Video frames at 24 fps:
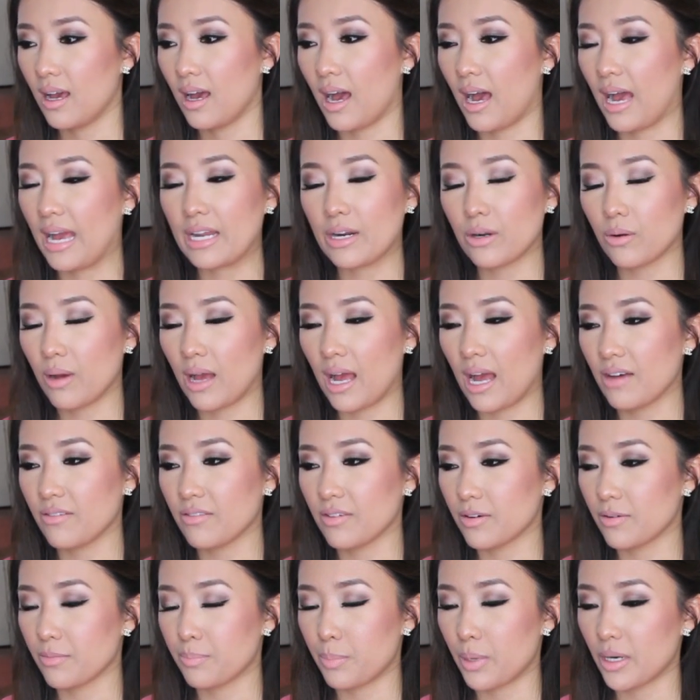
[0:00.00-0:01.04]
I don't have
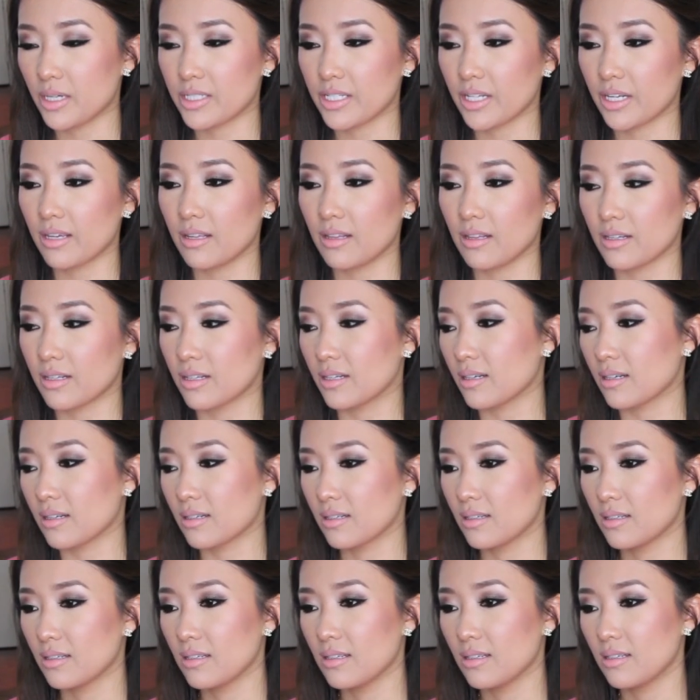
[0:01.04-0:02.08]
a
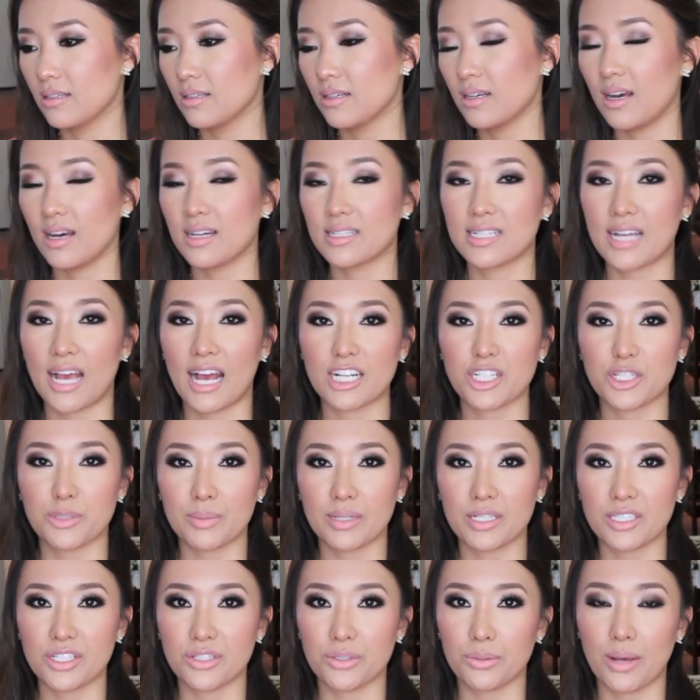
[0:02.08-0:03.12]
particular
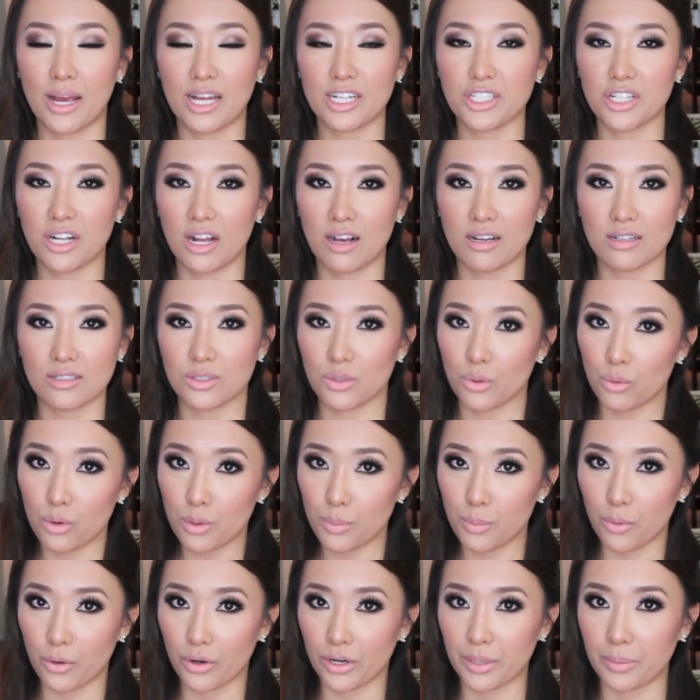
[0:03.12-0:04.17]
attachment to hedgehogs
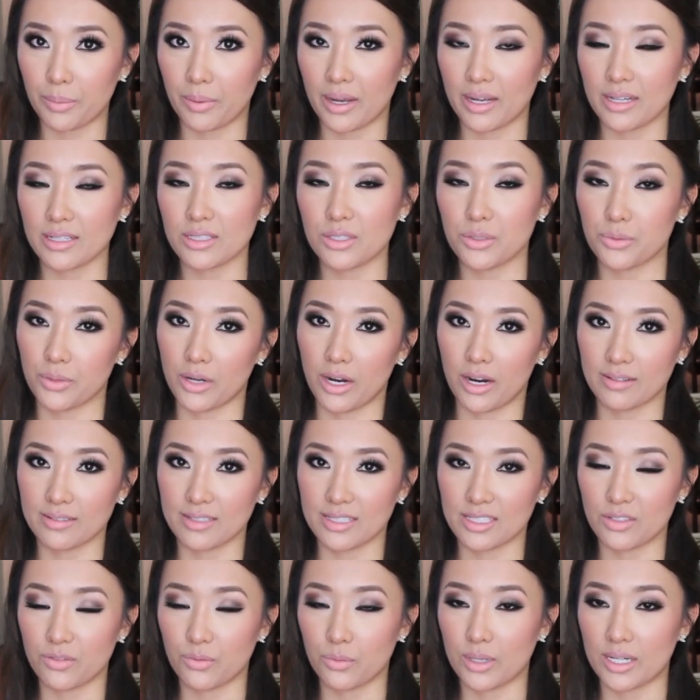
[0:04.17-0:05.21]
or porcupines,
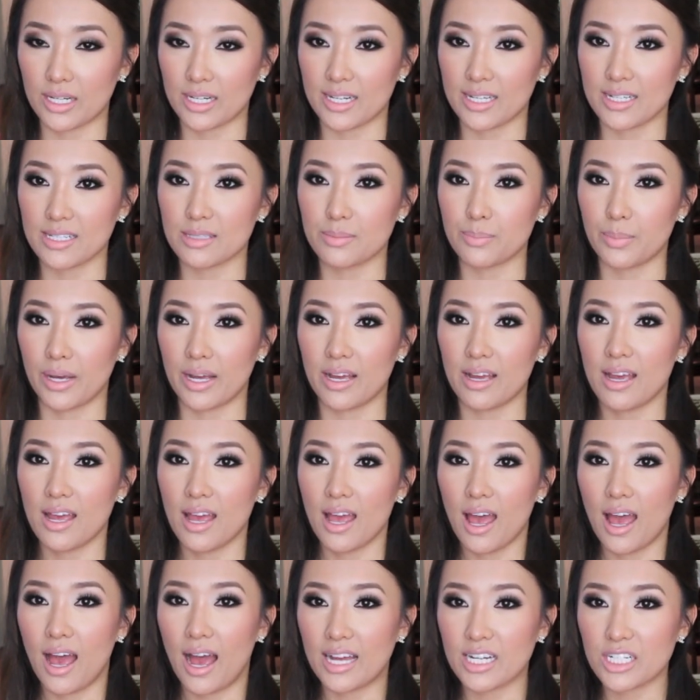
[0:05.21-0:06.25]
regardless of what it is, but
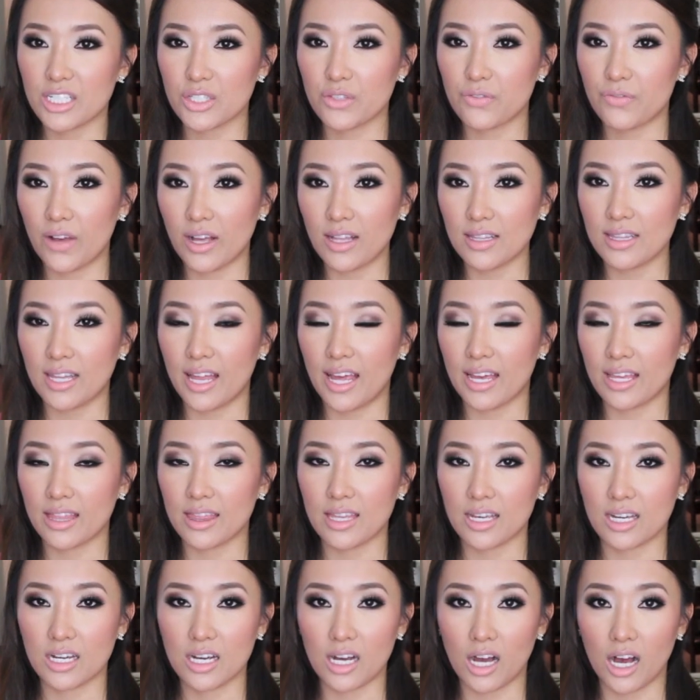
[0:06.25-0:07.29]
I just felt like
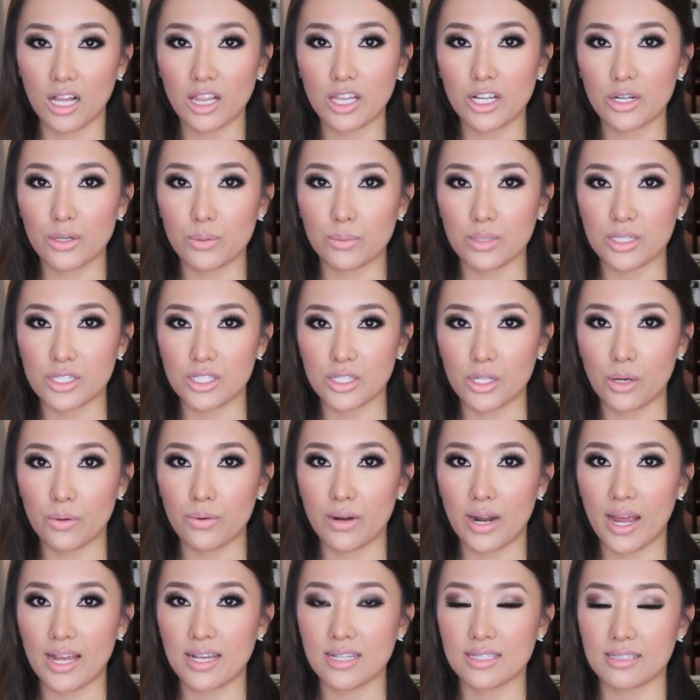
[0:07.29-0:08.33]
the color was so
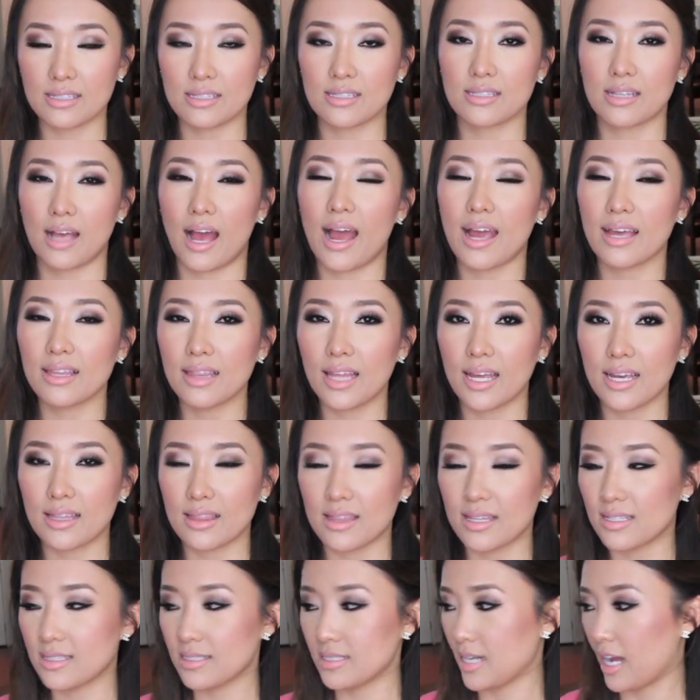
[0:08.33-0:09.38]
nice. This I
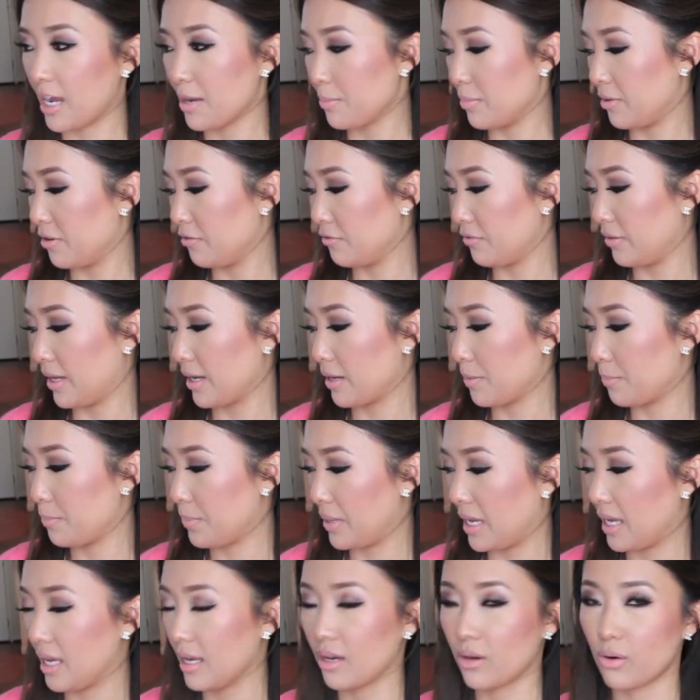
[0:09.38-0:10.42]
like this type of like
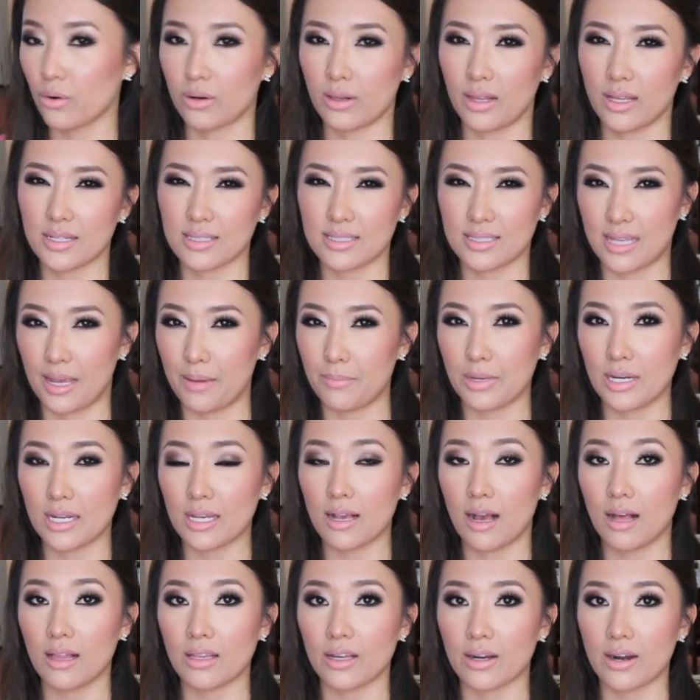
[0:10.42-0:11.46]
pink or like salmony
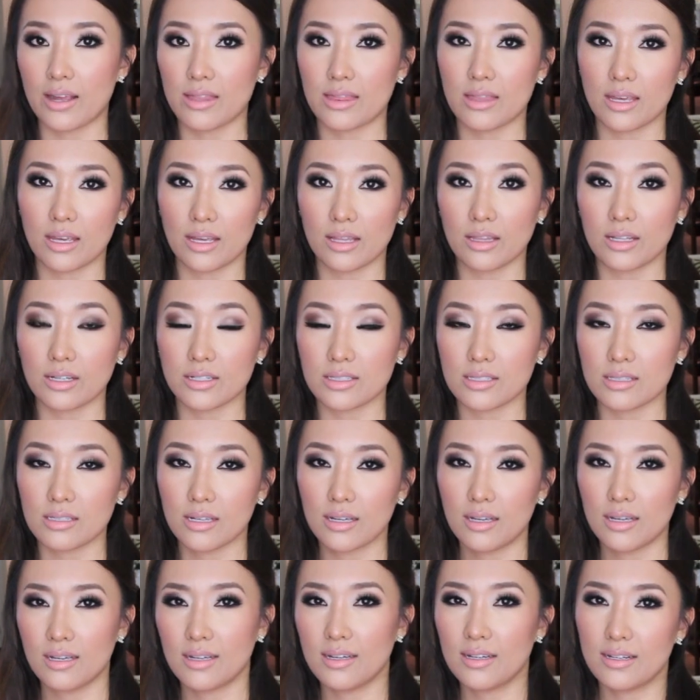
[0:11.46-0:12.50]
color. I think it looks
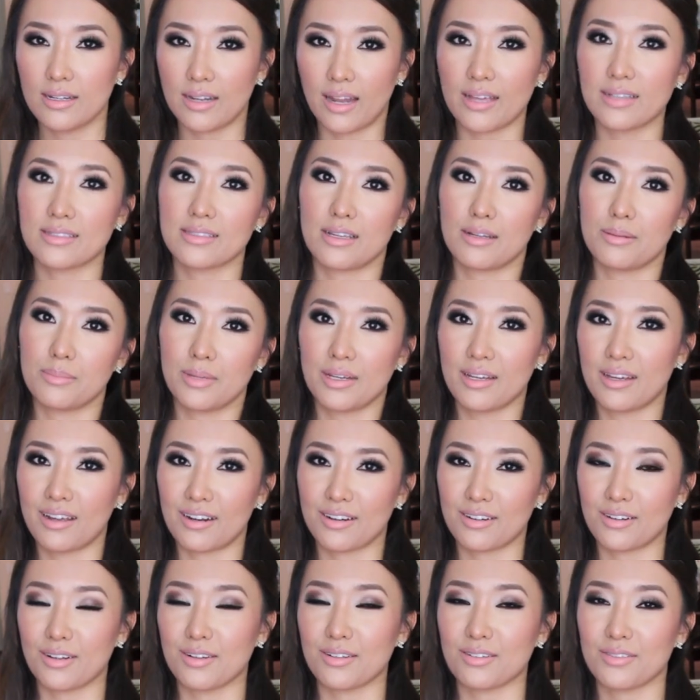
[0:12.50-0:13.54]
nice on me. I
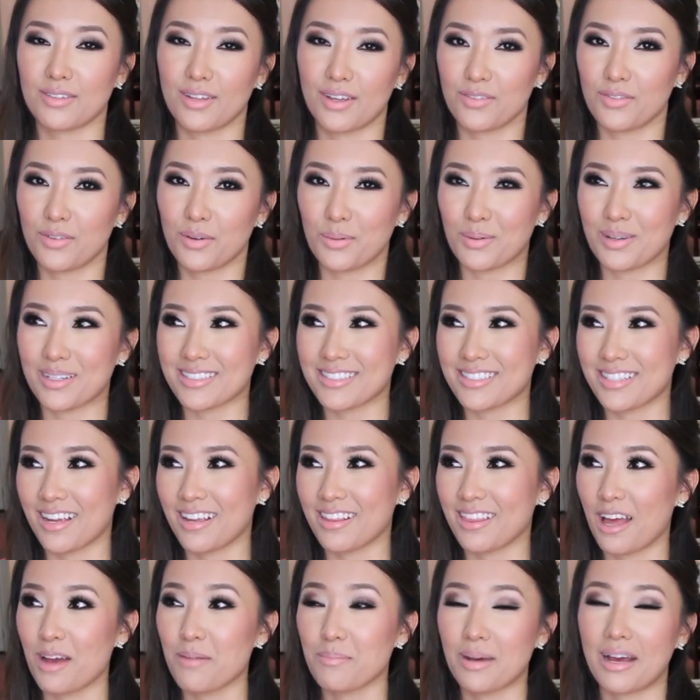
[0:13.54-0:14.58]
don't know. I feel weird
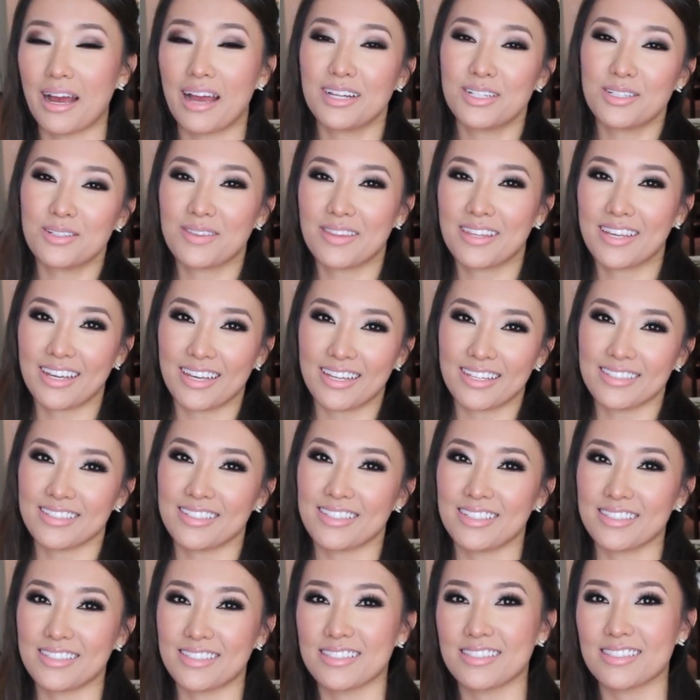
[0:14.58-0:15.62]
saying that, but I do think it,
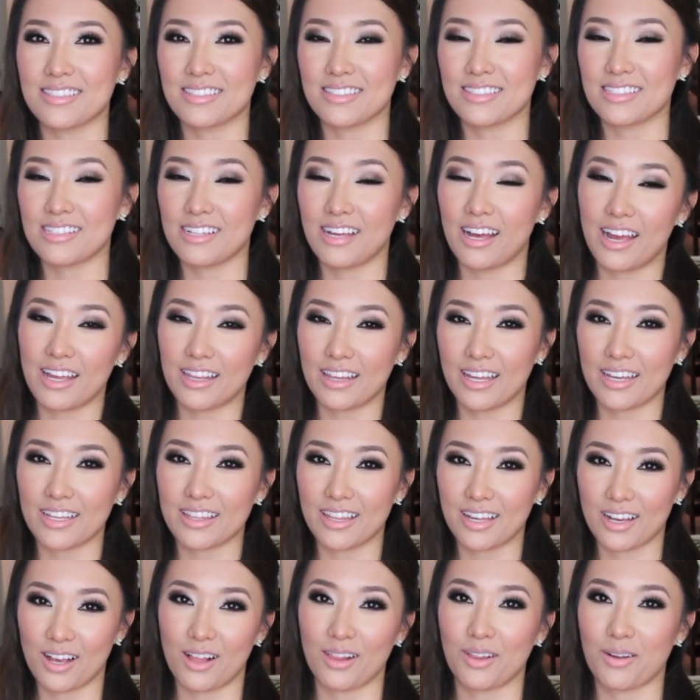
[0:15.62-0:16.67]
it's I like
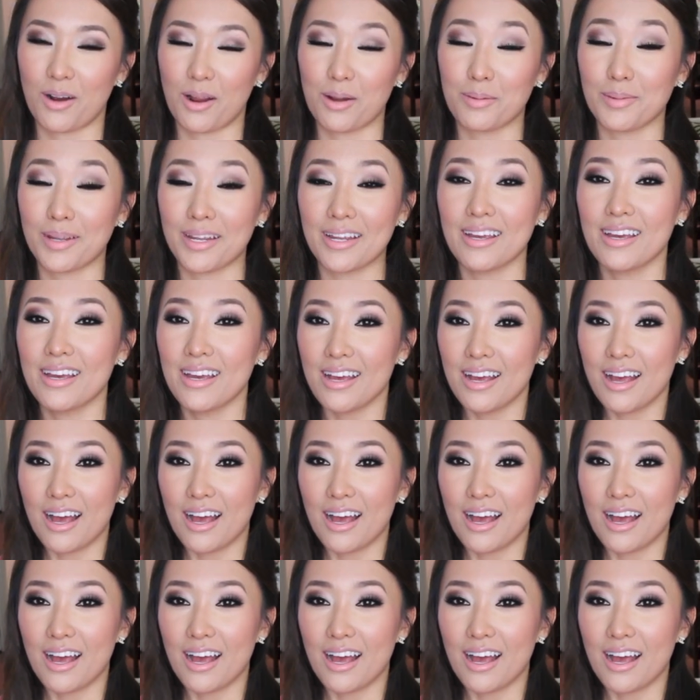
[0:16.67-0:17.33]
the color on me.